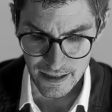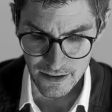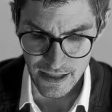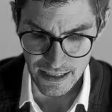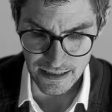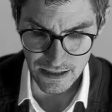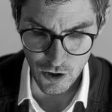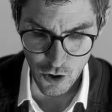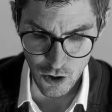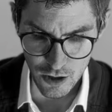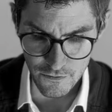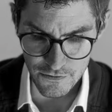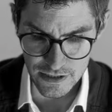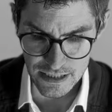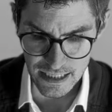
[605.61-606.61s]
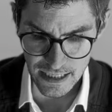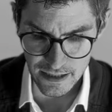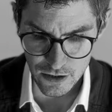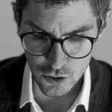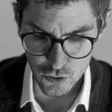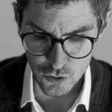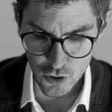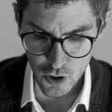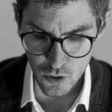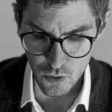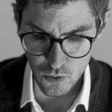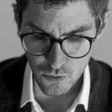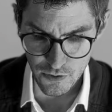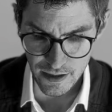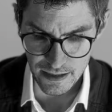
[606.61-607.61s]
that all of a sudden you
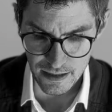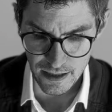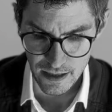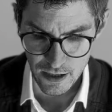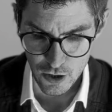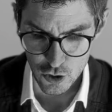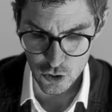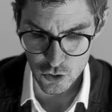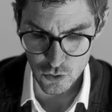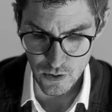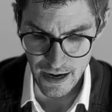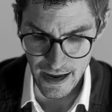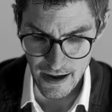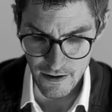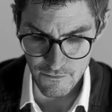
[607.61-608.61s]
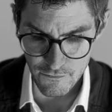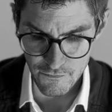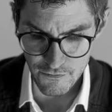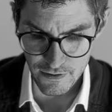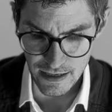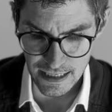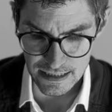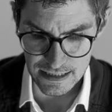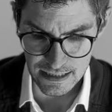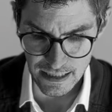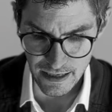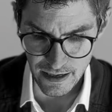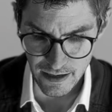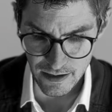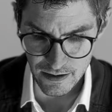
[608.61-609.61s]
know that you have, let's
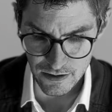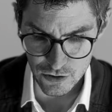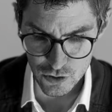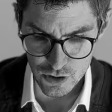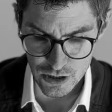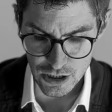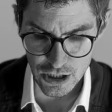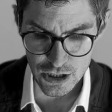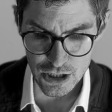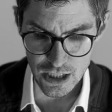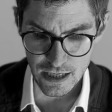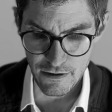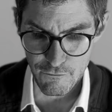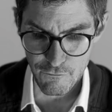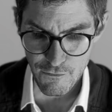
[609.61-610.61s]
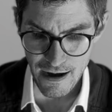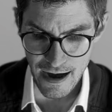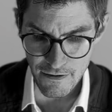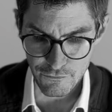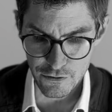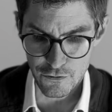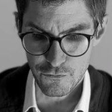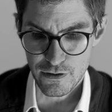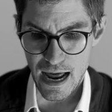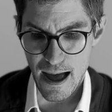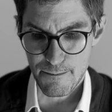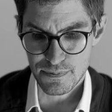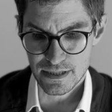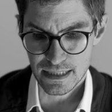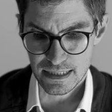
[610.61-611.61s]
say, strategically 5 different
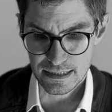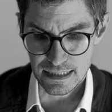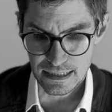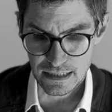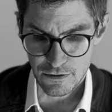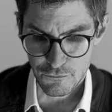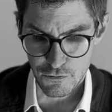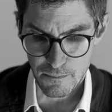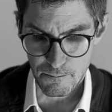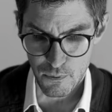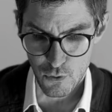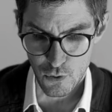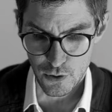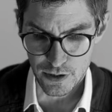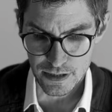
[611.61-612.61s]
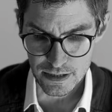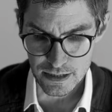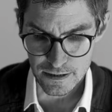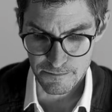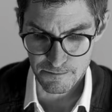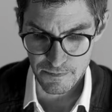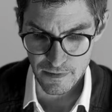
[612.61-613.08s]
upsells at different points,